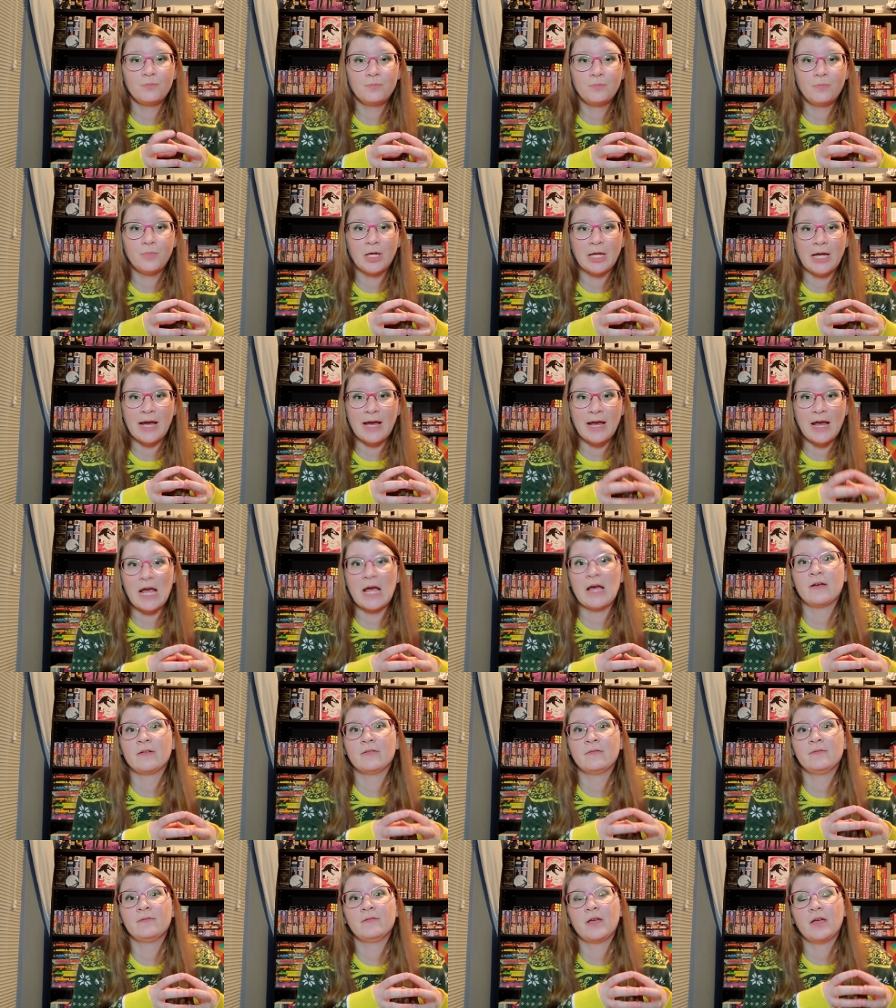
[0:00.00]
I
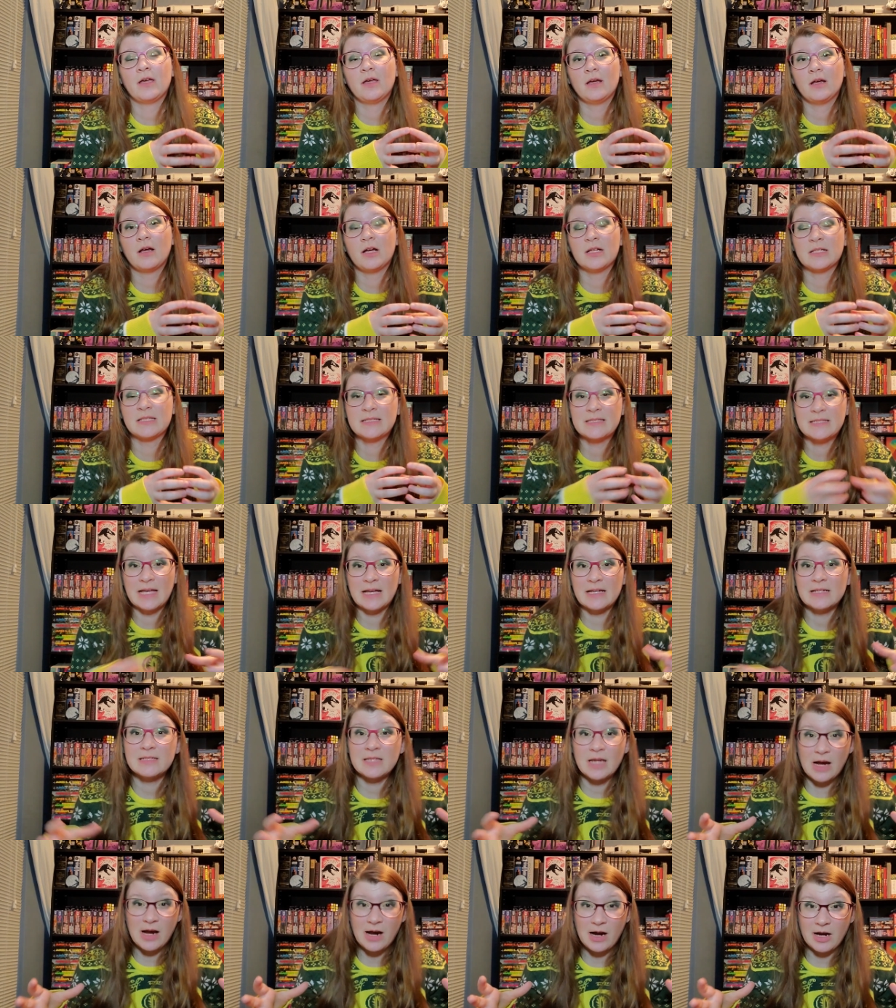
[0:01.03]
have a set
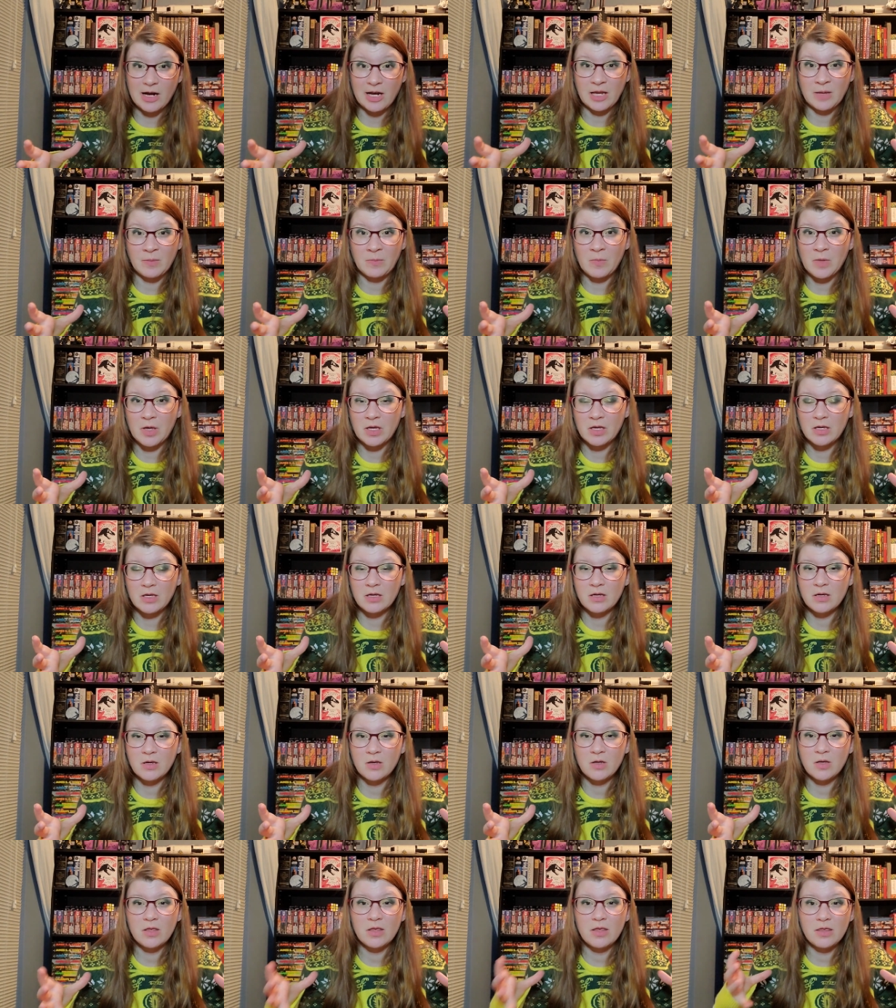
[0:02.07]
time
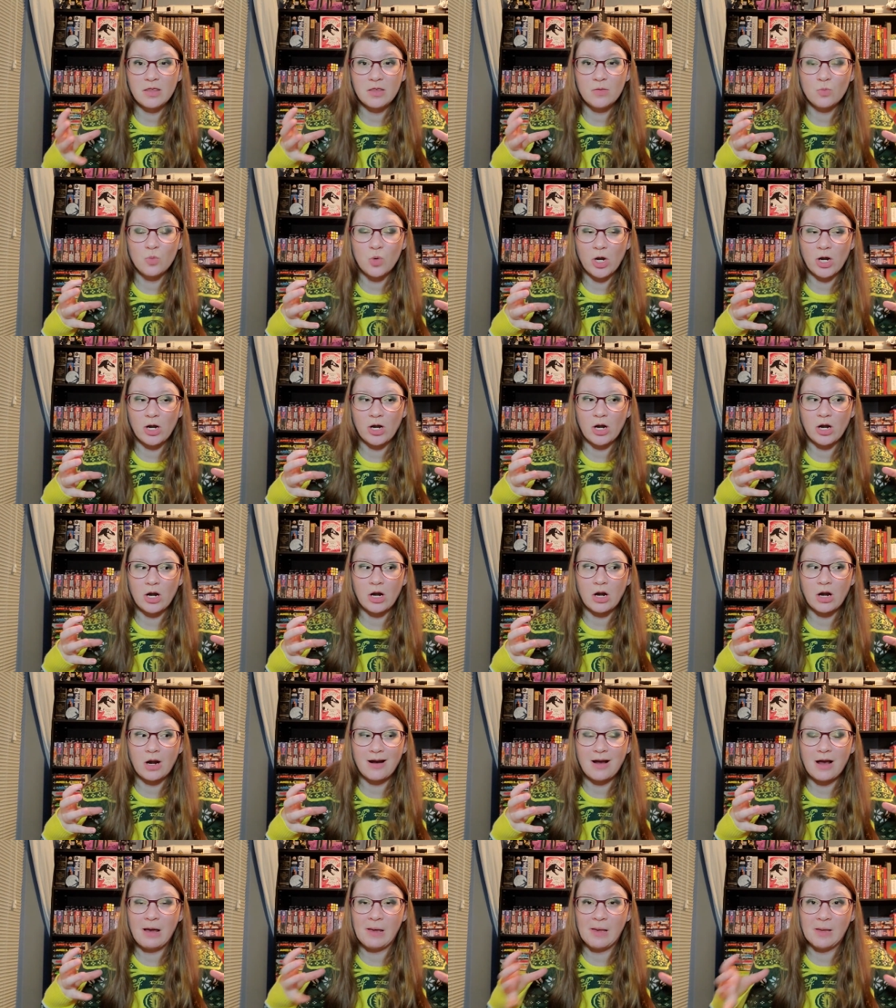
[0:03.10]
where
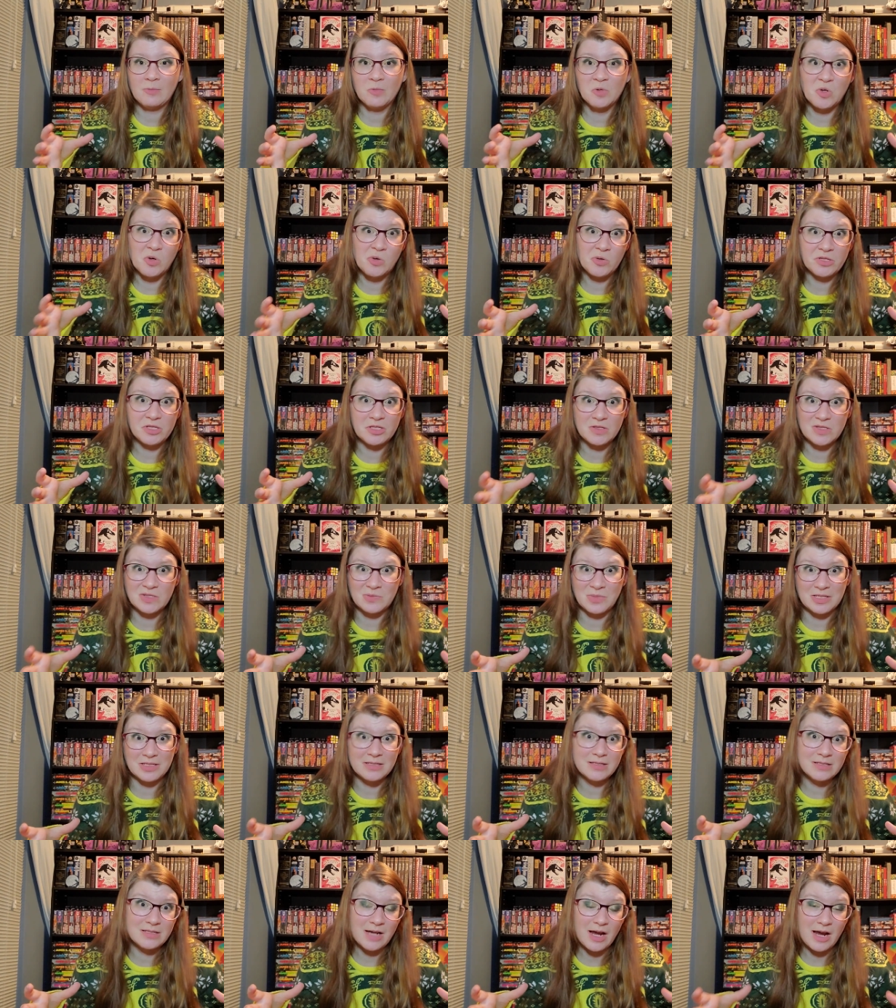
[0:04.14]
I'm going to
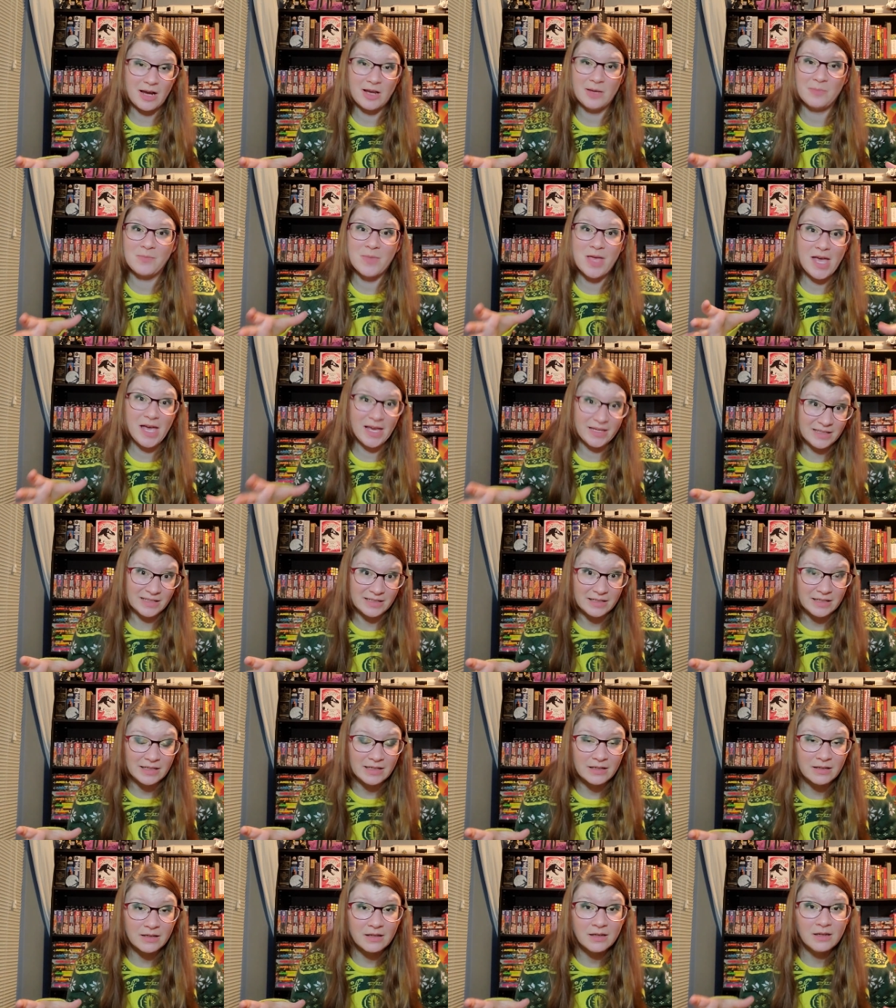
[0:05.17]
spend time
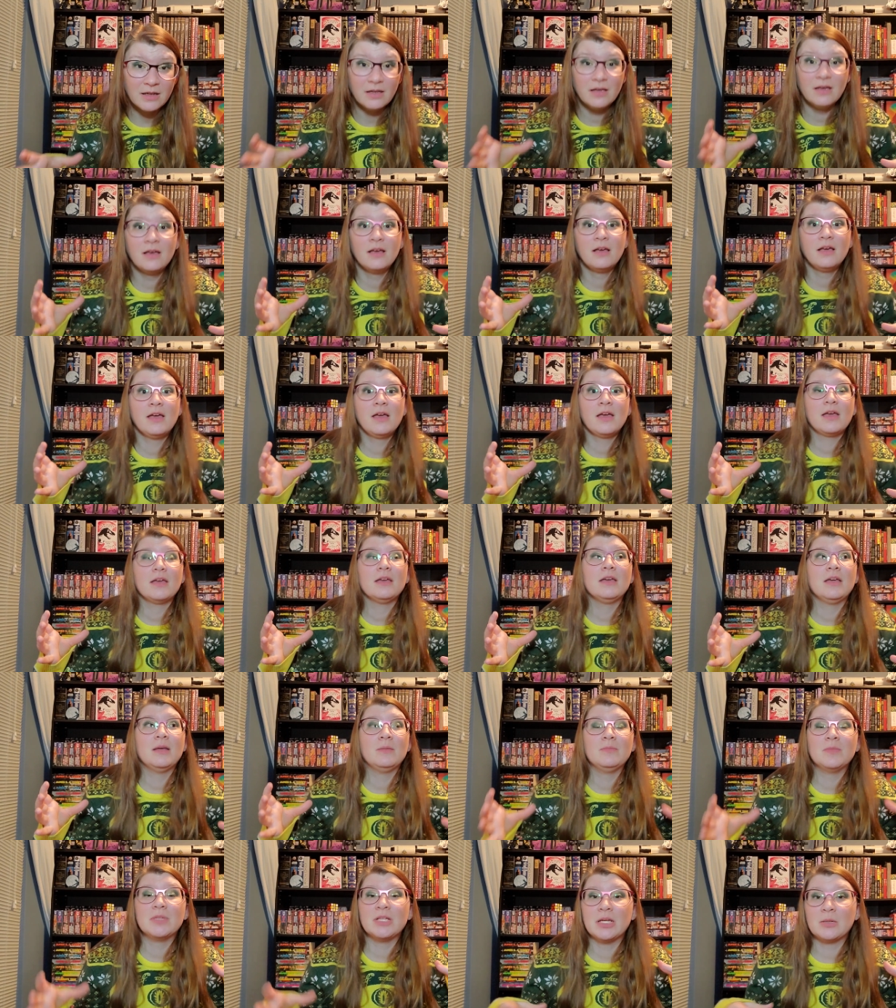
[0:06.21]
editing
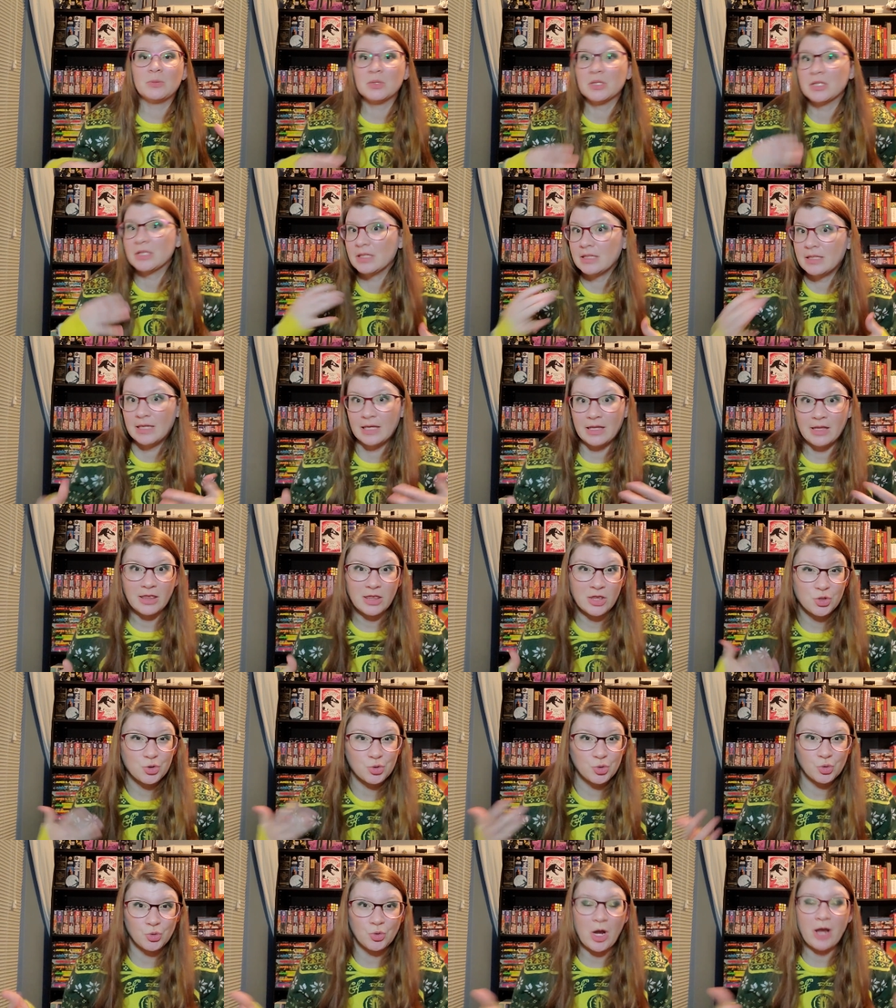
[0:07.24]
and be able to get
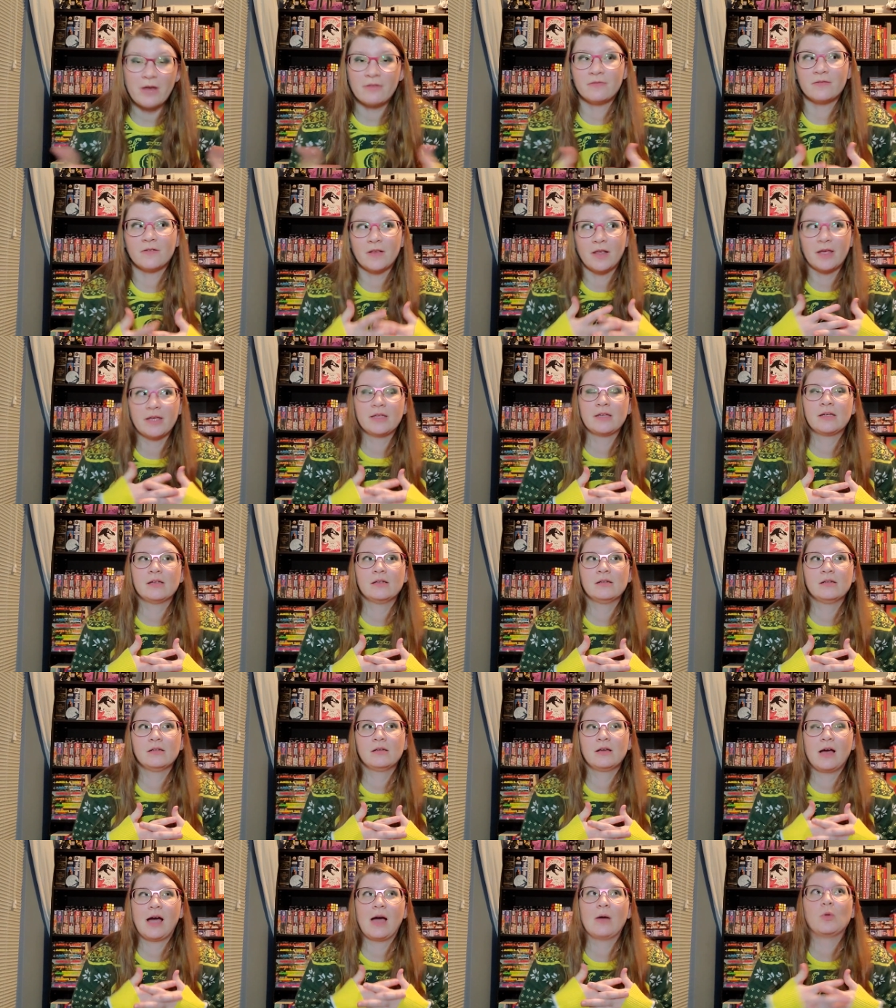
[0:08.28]
through. I feel like
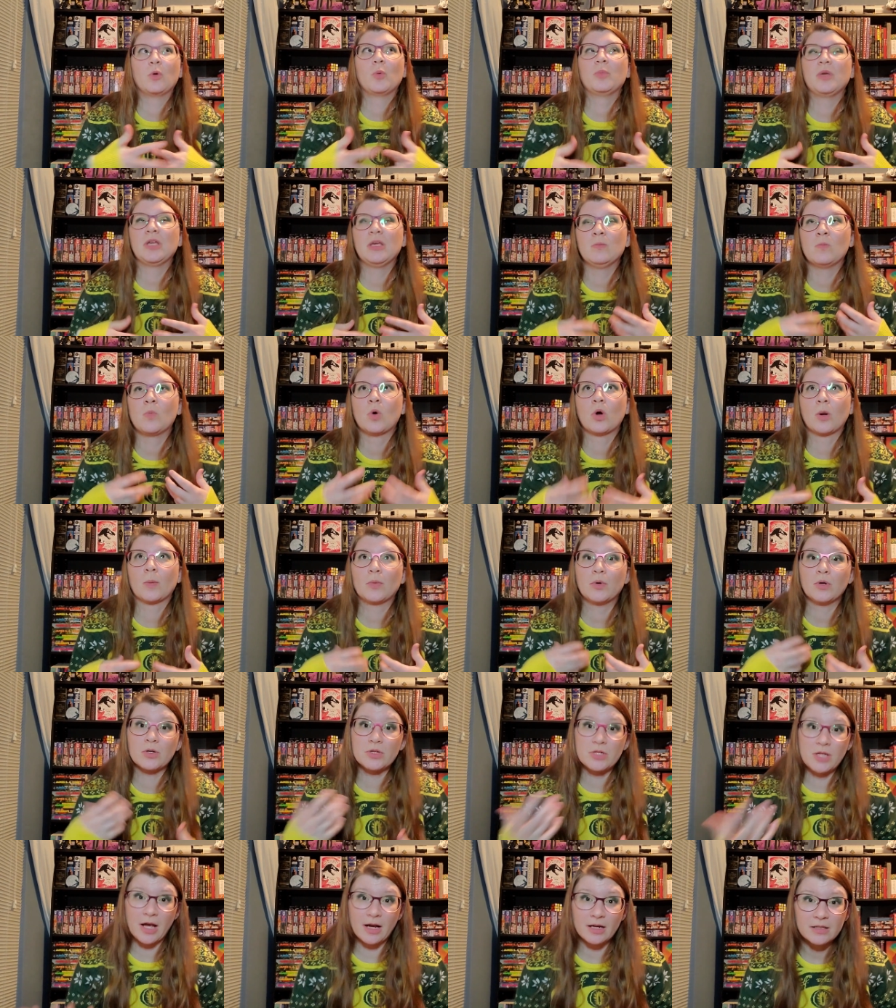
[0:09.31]
I will be more
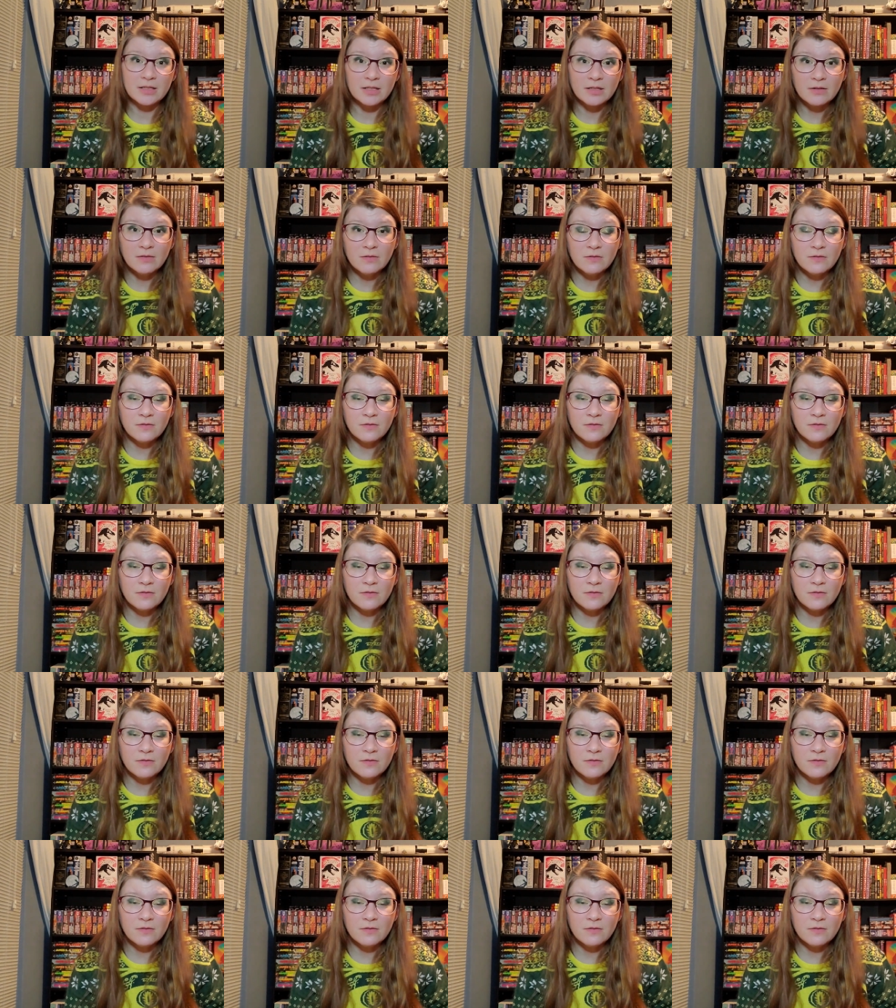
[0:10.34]
productive